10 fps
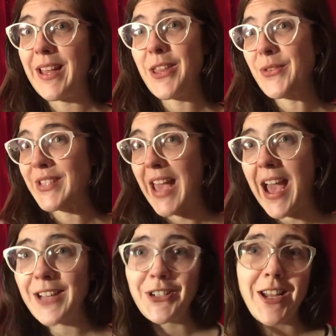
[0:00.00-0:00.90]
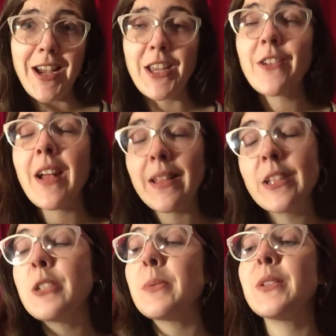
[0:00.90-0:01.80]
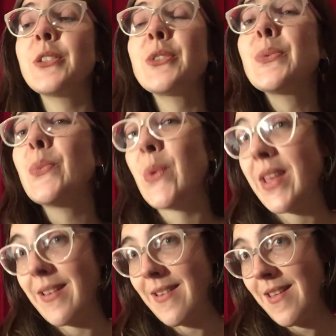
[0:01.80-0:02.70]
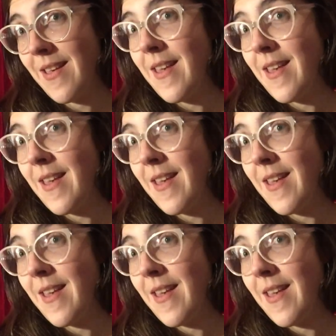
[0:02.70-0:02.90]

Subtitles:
and use the hashtag, you're eligible to win